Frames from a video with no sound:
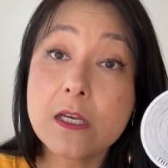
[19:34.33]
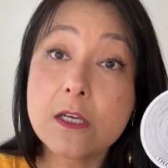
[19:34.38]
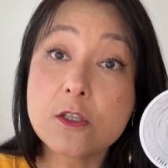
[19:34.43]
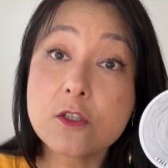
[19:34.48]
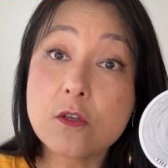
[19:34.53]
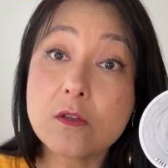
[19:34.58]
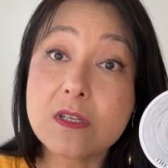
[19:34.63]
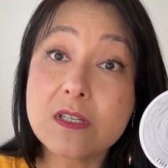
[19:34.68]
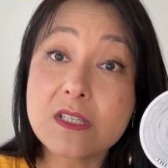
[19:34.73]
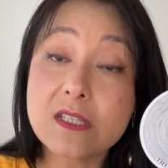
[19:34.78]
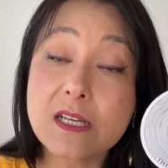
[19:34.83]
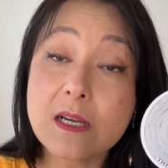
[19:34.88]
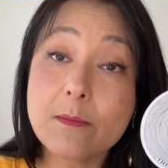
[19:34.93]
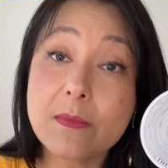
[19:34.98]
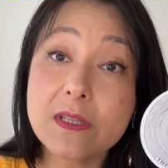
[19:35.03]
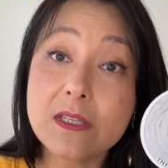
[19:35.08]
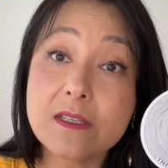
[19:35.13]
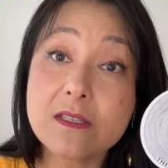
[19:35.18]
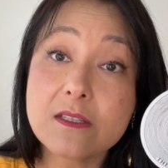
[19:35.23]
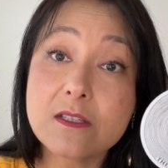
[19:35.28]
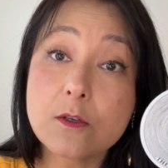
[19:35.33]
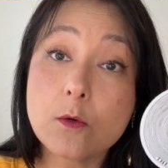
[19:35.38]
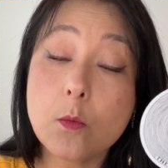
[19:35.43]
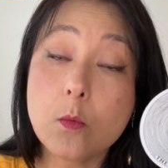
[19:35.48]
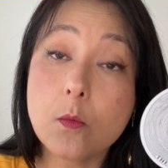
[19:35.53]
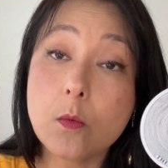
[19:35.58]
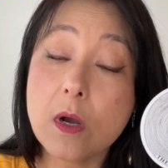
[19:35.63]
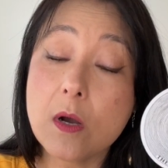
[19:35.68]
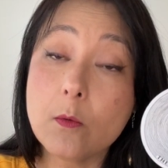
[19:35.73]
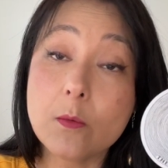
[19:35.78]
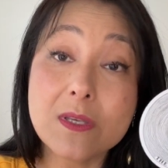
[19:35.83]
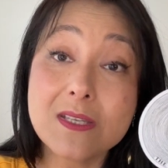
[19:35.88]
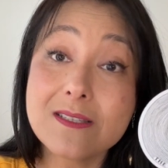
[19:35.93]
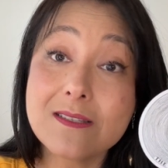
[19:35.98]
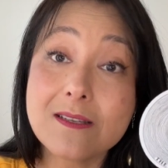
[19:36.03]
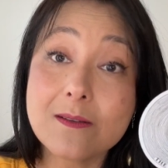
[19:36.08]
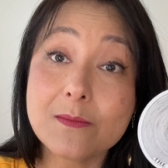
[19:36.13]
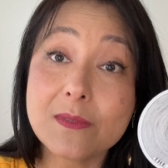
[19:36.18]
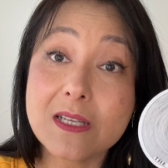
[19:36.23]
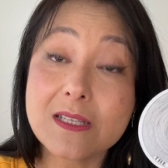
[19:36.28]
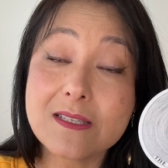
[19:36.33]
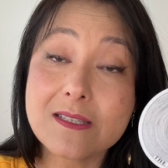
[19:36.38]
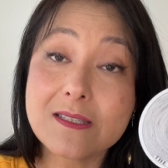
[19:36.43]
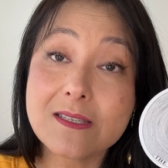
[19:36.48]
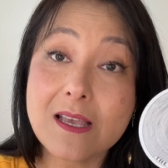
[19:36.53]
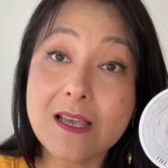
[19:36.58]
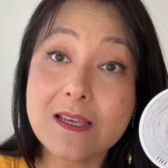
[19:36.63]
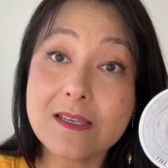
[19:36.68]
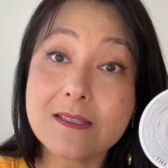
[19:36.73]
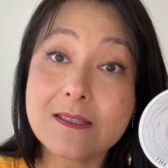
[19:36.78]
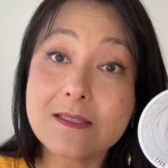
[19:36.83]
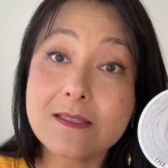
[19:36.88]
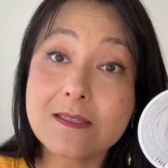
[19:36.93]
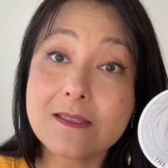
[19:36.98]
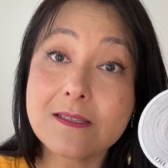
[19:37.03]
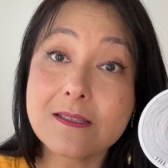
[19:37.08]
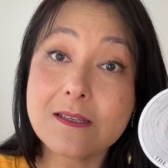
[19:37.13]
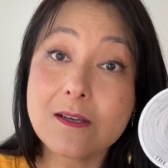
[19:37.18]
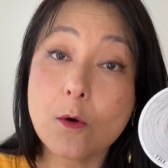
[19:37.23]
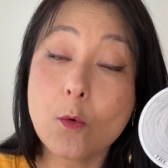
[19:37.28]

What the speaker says: So there's a Kabbalistic wisdom that says,